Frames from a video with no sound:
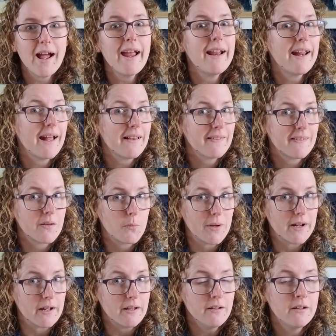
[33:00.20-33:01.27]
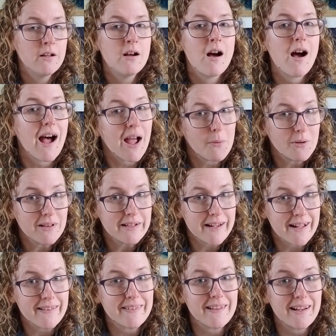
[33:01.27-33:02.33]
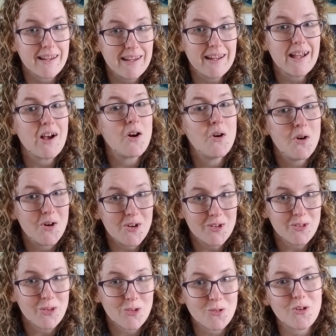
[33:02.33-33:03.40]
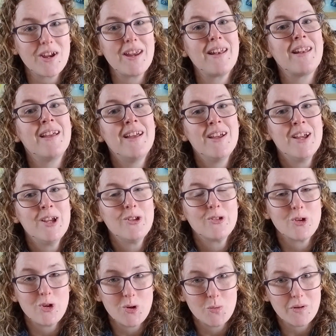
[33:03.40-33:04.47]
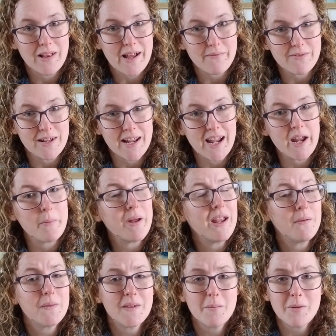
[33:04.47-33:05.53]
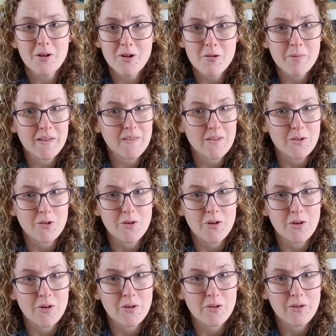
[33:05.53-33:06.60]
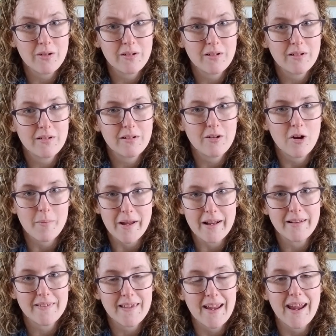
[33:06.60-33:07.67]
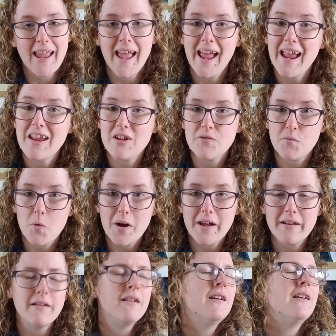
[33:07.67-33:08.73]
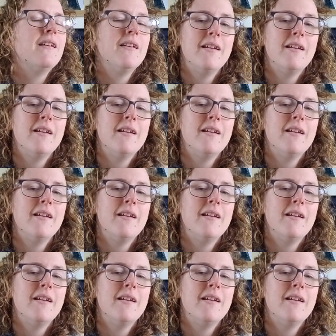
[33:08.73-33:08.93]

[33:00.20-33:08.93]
I announce the winner, I will announce it here on screen, so you will have the name. If someone comments on your comment saying, hey, you've won,